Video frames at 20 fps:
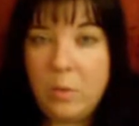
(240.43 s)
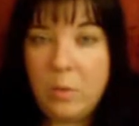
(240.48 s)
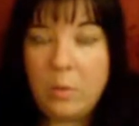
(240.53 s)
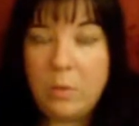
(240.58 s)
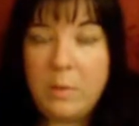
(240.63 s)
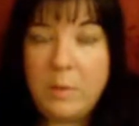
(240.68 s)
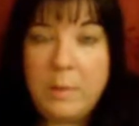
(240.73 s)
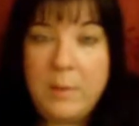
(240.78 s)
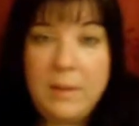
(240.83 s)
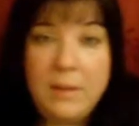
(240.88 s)
or
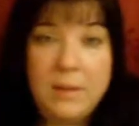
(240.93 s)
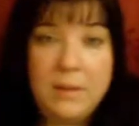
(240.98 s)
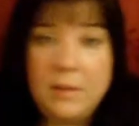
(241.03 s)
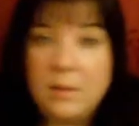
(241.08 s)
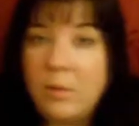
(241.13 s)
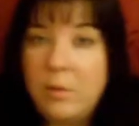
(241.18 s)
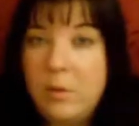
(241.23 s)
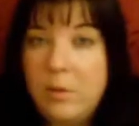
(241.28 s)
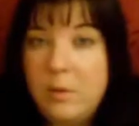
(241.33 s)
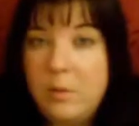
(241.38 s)
maybe it's
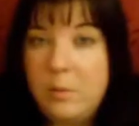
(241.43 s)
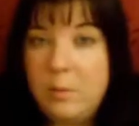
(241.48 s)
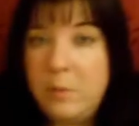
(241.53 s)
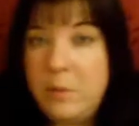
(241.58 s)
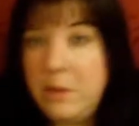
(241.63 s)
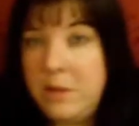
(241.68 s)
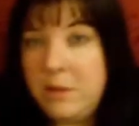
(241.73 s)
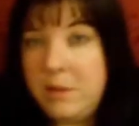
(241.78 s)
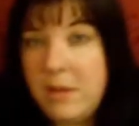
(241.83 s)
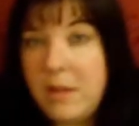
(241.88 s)
going to
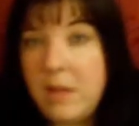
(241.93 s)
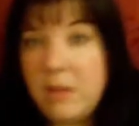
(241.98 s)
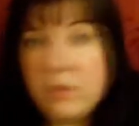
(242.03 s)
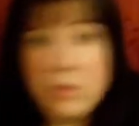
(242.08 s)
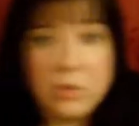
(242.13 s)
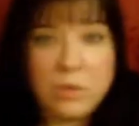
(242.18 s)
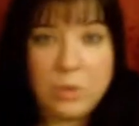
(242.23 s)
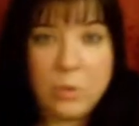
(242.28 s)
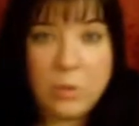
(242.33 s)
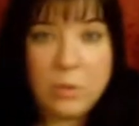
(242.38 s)
be
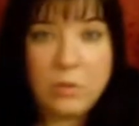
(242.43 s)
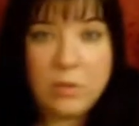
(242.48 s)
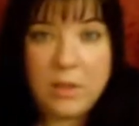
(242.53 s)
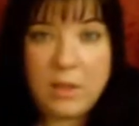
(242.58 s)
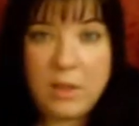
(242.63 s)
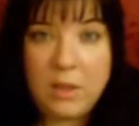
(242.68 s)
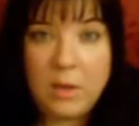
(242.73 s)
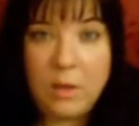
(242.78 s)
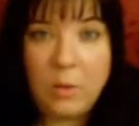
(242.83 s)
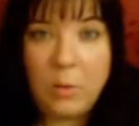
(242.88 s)
attached to a
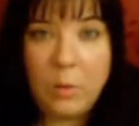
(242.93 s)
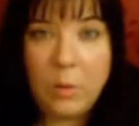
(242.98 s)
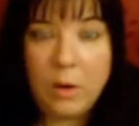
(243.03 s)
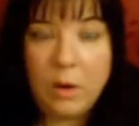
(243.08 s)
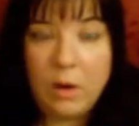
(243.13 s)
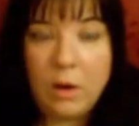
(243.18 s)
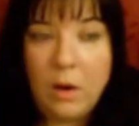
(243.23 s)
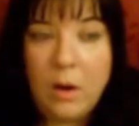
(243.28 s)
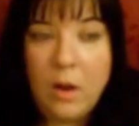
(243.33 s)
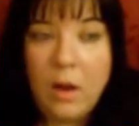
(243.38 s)
video
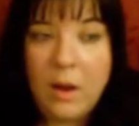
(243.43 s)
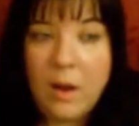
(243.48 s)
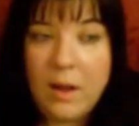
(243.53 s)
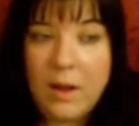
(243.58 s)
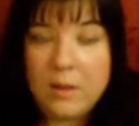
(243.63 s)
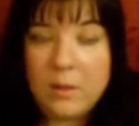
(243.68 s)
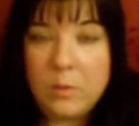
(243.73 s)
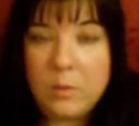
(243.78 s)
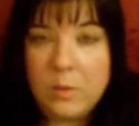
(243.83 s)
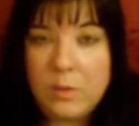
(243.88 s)
where
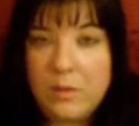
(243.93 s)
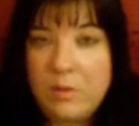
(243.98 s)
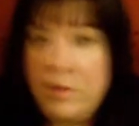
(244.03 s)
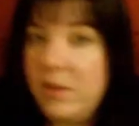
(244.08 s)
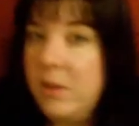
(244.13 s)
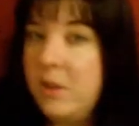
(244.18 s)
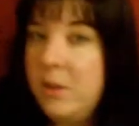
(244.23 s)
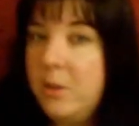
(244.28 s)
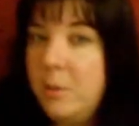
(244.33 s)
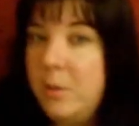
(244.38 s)
I don't want the
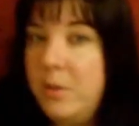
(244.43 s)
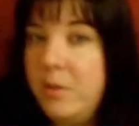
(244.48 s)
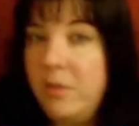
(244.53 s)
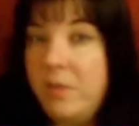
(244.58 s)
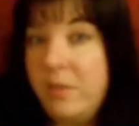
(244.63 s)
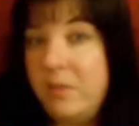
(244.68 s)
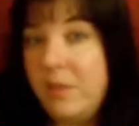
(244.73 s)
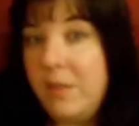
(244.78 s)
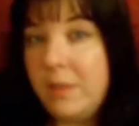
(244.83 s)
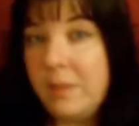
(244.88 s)
video to be
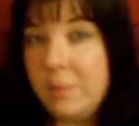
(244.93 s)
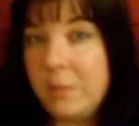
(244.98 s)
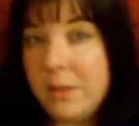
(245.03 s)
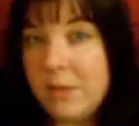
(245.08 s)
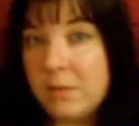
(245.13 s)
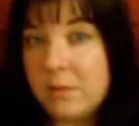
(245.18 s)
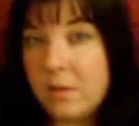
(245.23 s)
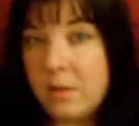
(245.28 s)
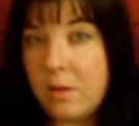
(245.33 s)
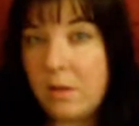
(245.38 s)
15
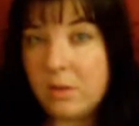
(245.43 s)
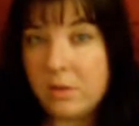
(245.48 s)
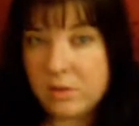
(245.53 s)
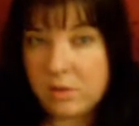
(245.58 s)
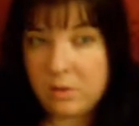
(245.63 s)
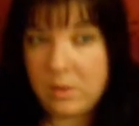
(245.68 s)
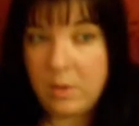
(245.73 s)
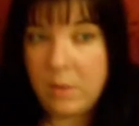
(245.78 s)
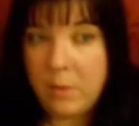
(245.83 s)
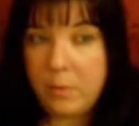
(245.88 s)
minutes long,
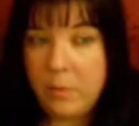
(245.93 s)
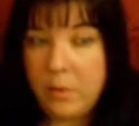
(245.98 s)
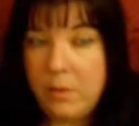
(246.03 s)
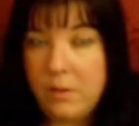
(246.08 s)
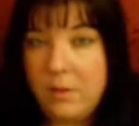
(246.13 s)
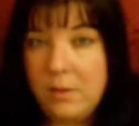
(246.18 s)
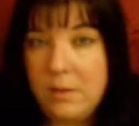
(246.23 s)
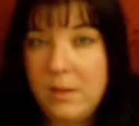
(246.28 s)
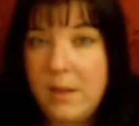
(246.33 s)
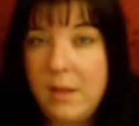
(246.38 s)
so I'm going
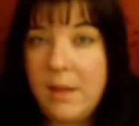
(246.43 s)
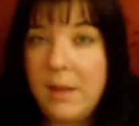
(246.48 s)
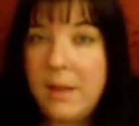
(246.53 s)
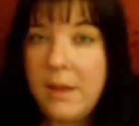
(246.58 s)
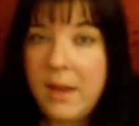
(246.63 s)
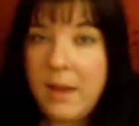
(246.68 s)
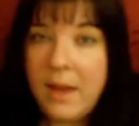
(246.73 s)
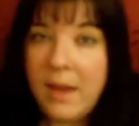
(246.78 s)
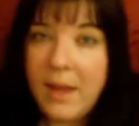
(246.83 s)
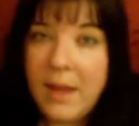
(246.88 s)
to like,
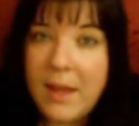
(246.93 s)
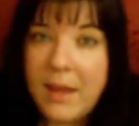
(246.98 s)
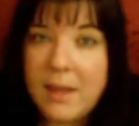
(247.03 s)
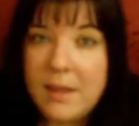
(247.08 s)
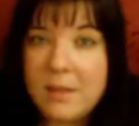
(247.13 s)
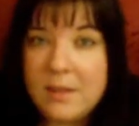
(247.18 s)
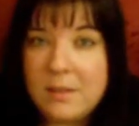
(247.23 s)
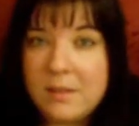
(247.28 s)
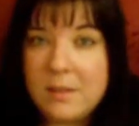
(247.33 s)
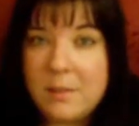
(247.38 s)
hey,
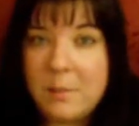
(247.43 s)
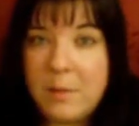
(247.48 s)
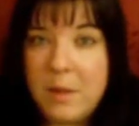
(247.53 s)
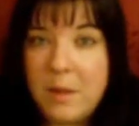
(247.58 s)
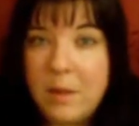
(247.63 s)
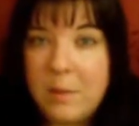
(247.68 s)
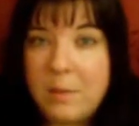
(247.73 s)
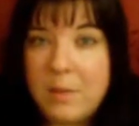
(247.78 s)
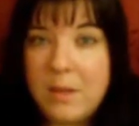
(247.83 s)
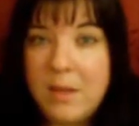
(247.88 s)
this is my
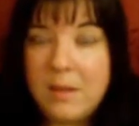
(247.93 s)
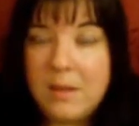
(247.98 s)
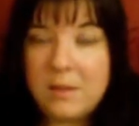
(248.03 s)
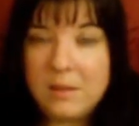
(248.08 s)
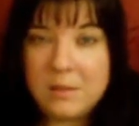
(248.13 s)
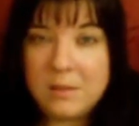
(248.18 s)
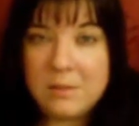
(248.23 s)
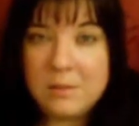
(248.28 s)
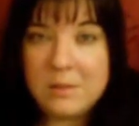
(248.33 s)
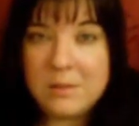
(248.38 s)
update,
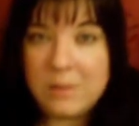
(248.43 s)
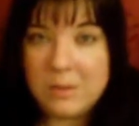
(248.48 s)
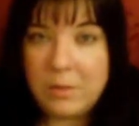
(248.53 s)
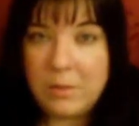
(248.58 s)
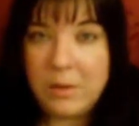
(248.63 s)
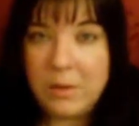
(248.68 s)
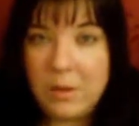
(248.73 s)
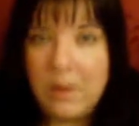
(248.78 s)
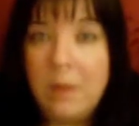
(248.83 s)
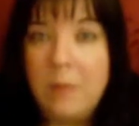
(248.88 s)
this is what's
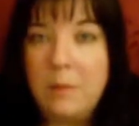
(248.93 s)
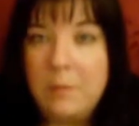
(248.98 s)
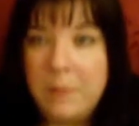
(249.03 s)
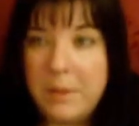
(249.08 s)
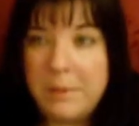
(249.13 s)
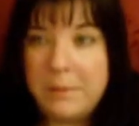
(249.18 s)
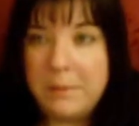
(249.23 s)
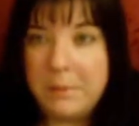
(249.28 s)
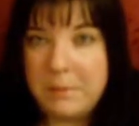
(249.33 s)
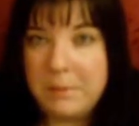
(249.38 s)
going on,
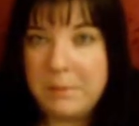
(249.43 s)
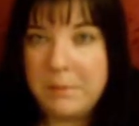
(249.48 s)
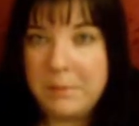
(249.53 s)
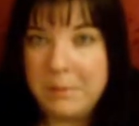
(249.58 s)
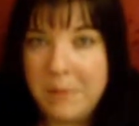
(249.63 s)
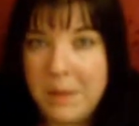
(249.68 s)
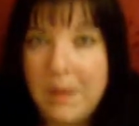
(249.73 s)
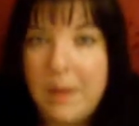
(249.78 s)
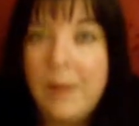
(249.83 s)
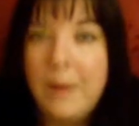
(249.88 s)
blah blah blah blah
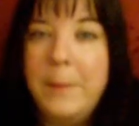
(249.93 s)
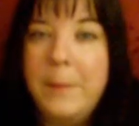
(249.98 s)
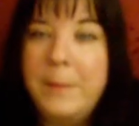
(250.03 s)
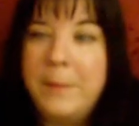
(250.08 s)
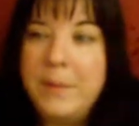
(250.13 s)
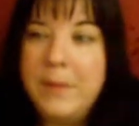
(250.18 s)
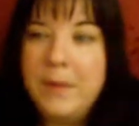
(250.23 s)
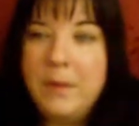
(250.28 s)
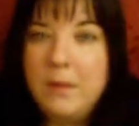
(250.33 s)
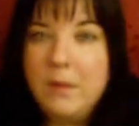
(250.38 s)
blah,
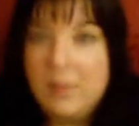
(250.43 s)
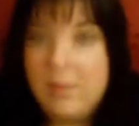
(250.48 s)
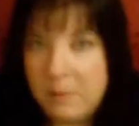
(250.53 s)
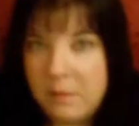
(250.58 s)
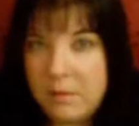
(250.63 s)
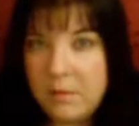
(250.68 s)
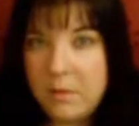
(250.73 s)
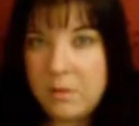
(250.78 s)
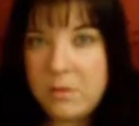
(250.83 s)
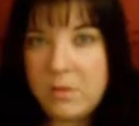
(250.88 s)

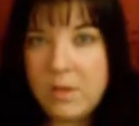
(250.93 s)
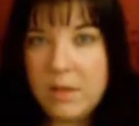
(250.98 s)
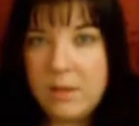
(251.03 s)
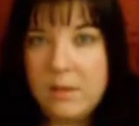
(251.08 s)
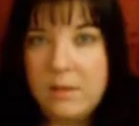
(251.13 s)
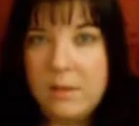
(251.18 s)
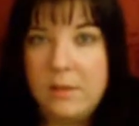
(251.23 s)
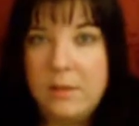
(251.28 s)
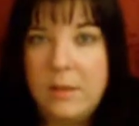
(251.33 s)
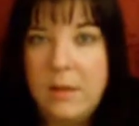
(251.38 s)
go
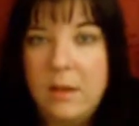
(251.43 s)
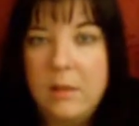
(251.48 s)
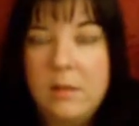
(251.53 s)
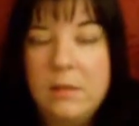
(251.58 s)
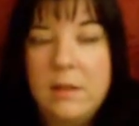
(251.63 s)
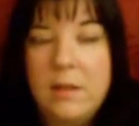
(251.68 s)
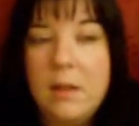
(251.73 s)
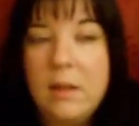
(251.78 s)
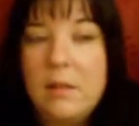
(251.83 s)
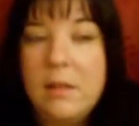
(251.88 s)
check this out.
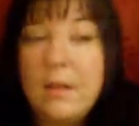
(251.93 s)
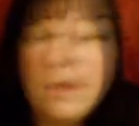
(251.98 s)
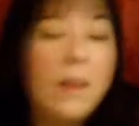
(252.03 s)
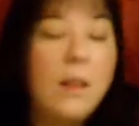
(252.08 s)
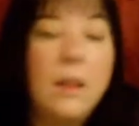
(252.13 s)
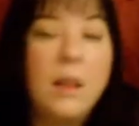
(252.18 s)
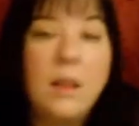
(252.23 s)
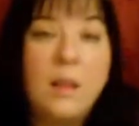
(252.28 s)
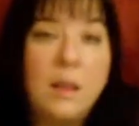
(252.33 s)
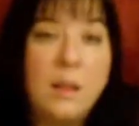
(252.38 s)
Now,
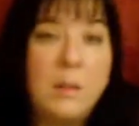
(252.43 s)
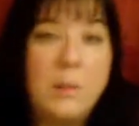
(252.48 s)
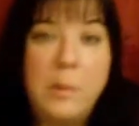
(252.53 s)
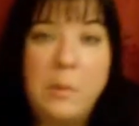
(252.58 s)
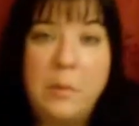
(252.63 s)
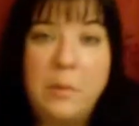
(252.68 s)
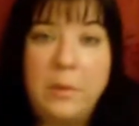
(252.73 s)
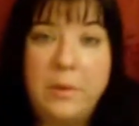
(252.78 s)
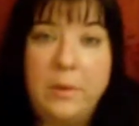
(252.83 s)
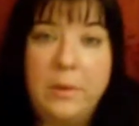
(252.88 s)
not a lot of
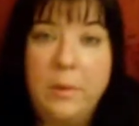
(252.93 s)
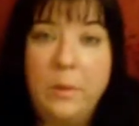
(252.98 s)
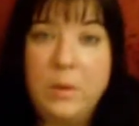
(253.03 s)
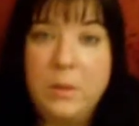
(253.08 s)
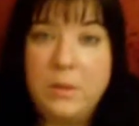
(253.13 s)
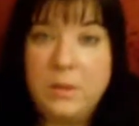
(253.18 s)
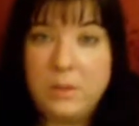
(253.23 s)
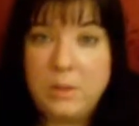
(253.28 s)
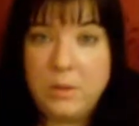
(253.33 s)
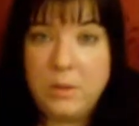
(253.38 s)
people are going to
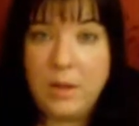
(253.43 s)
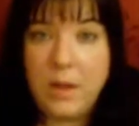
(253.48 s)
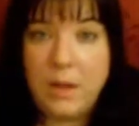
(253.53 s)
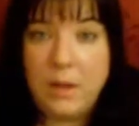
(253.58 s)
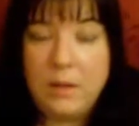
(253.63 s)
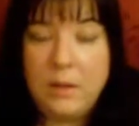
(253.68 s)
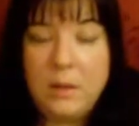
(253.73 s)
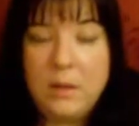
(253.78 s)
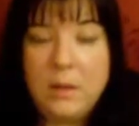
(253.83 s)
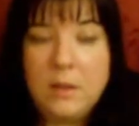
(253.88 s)
want to do
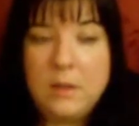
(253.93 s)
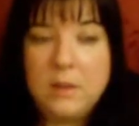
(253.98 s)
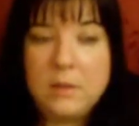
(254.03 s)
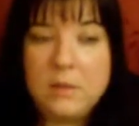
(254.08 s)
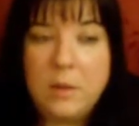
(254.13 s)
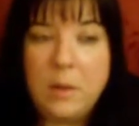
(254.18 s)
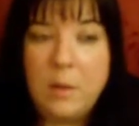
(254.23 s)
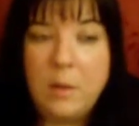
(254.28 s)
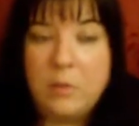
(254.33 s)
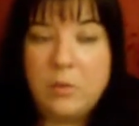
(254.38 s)
that,
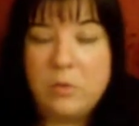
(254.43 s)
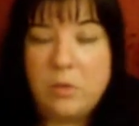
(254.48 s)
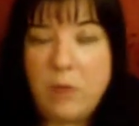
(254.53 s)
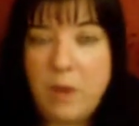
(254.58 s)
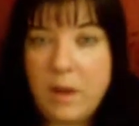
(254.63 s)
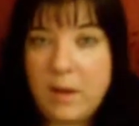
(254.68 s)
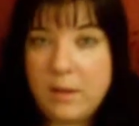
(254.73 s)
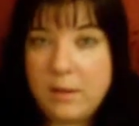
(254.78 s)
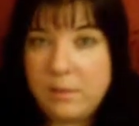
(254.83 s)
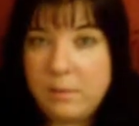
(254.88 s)
so I will
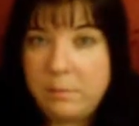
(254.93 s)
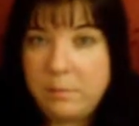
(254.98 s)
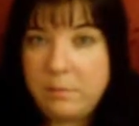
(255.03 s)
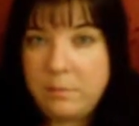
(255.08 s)
try to,